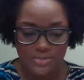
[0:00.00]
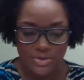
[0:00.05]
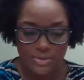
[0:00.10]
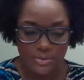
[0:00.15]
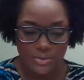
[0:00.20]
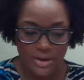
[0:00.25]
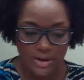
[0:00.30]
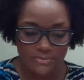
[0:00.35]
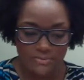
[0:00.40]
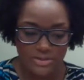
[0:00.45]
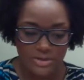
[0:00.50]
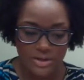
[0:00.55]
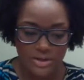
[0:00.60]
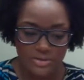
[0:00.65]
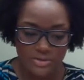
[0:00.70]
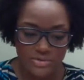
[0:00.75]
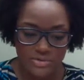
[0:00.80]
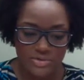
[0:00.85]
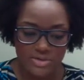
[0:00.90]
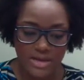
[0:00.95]
you have to
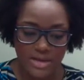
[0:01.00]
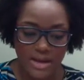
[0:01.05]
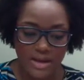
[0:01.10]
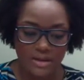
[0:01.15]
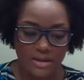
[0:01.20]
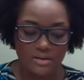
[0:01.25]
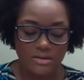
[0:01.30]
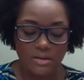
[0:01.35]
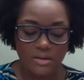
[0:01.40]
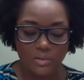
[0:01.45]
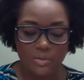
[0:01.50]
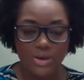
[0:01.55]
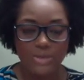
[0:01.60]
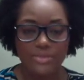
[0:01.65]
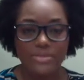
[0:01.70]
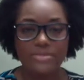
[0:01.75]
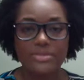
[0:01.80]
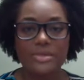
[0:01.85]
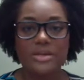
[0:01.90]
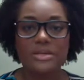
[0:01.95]
understand what
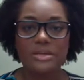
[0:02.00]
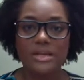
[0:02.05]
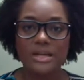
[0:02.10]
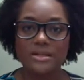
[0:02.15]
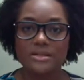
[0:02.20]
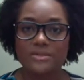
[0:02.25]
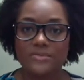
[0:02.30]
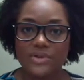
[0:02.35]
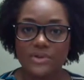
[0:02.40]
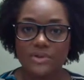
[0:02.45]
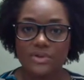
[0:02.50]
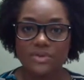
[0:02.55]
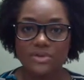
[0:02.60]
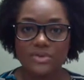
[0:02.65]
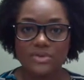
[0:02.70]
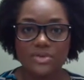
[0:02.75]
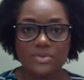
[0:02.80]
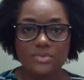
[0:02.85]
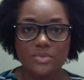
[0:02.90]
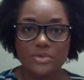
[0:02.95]
the needs of your
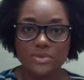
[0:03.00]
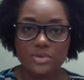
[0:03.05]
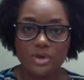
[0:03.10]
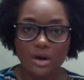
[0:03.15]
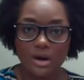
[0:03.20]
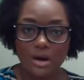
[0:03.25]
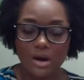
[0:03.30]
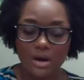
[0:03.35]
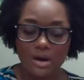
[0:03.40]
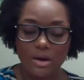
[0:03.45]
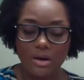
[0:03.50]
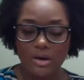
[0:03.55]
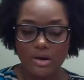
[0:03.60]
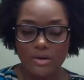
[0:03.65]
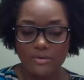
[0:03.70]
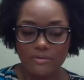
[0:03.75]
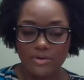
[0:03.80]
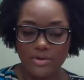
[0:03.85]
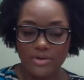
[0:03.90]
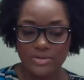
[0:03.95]
consumers are
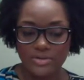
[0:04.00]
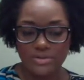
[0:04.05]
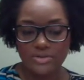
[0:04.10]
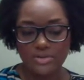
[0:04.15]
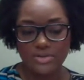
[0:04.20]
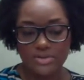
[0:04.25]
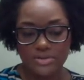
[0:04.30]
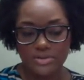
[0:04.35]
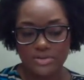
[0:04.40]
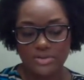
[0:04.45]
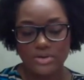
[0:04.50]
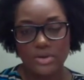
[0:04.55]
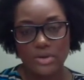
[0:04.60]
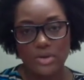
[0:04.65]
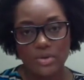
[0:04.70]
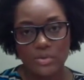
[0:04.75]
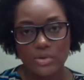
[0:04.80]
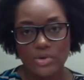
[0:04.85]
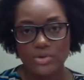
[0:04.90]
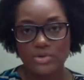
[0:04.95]
versus
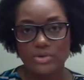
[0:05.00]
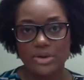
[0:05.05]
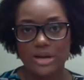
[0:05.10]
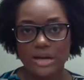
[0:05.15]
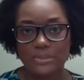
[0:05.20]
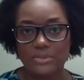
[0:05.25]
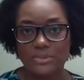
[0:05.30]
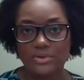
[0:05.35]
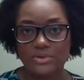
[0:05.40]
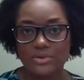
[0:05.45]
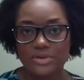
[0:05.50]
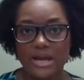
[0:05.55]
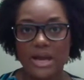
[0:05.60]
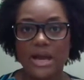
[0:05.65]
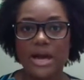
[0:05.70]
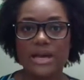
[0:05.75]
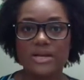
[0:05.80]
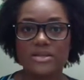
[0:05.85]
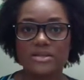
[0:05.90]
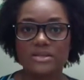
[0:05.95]
what you're able to
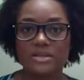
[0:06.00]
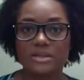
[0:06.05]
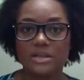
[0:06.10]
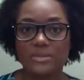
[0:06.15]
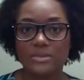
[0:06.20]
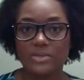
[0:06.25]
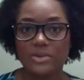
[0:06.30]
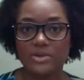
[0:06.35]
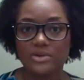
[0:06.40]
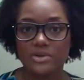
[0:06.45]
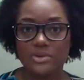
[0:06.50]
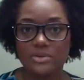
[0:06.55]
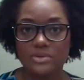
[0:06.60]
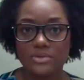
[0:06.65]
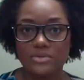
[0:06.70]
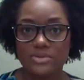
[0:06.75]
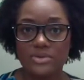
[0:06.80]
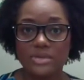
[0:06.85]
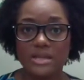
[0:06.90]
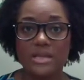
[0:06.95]
actually
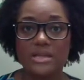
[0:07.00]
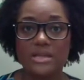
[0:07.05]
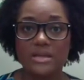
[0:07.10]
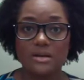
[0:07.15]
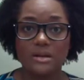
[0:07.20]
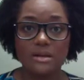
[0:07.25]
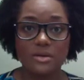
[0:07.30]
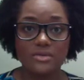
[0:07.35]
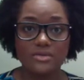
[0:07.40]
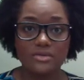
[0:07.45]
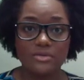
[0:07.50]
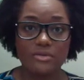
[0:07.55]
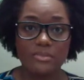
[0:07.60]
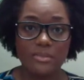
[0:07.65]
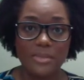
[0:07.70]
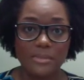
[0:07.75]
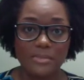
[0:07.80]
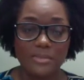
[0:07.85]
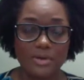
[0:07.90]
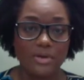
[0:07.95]
produce, and then also
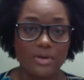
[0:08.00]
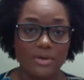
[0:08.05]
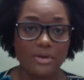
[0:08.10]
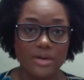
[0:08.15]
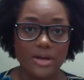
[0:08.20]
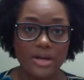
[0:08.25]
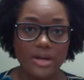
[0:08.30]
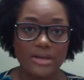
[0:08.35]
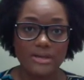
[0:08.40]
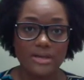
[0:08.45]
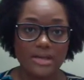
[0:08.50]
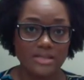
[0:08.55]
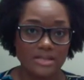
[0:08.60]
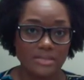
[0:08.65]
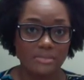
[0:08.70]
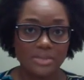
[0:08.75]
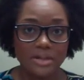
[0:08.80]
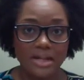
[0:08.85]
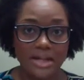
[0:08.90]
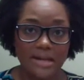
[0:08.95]
remember that
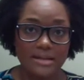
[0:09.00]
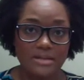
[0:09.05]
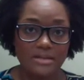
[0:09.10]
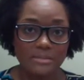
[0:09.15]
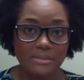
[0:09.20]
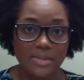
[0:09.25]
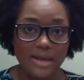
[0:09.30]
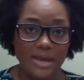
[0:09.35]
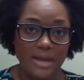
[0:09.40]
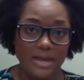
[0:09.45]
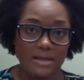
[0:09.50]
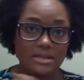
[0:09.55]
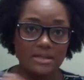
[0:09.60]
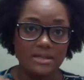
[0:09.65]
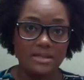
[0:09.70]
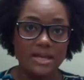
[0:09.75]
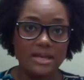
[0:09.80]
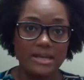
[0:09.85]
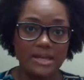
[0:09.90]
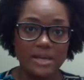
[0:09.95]
supply and demand
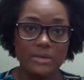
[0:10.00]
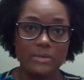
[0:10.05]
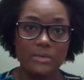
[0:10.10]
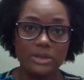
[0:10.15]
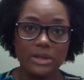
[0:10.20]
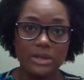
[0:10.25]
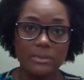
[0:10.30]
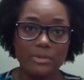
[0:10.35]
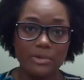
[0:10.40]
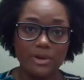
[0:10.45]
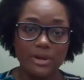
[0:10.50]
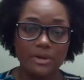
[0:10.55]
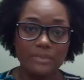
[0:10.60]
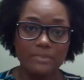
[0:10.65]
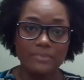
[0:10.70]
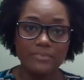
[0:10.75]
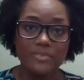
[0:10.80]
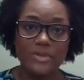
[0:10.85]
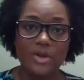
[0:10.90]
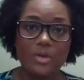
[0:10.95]
in that
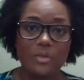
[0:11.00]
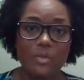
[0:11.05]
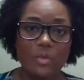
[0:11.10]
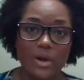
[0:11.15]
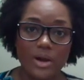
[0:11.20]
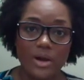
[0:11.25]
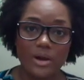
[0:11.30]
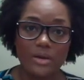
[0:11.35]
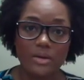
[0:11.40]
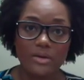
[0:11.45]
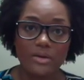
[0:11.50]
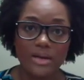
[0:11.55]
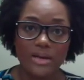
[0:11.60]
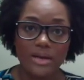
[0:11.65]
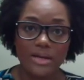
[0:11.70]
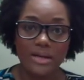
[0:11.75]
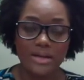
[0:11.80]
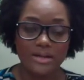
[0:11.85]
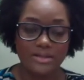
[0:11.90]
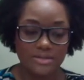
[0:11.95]
equilibrium where
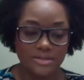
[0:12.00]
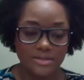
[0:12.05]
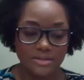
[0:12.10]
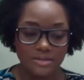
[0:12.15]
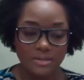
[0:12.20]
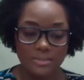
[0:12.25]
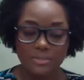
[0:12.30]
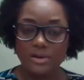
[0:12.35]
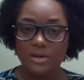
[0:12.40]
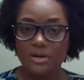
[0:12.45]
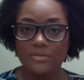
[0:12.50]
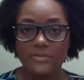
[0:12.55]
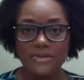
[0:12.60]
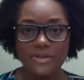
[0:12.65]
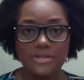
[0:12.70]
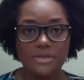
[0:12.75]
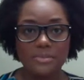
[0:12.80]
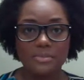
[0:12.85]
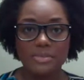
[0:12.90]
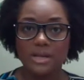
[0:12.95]
it's the perfect
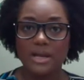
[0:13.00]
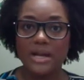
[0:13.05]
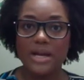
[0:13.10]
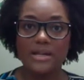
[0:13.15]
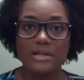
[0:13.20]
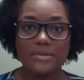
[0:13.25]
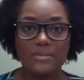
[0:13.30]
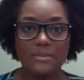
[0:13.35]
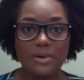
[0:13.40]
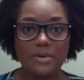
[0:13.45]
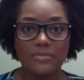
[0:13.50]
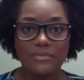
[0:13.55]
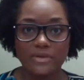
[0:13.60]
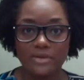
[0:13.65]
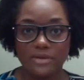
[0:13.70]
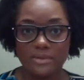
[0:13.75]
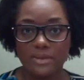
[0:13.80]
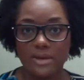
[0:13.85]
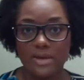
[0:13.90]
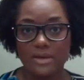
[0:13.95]
supply and the perfect
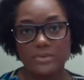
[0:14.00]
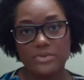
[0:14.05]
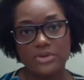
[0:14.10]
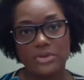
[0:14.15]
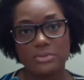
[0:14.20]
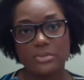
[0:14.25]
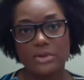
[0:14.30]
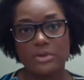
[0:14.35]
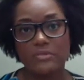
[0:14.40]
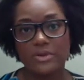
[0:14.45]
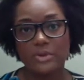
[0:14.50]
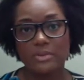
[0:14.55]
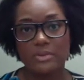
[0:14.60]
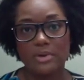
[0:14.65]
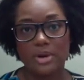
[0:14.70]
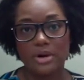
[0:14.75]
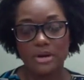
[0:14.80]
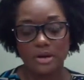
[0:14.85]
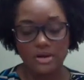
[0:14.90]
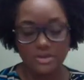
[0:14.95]
demand with the perfect
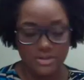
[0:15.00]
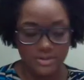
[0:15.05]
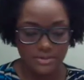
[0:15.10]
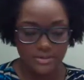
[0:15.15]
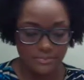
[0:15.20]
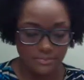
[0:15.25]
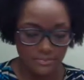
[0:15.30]
product.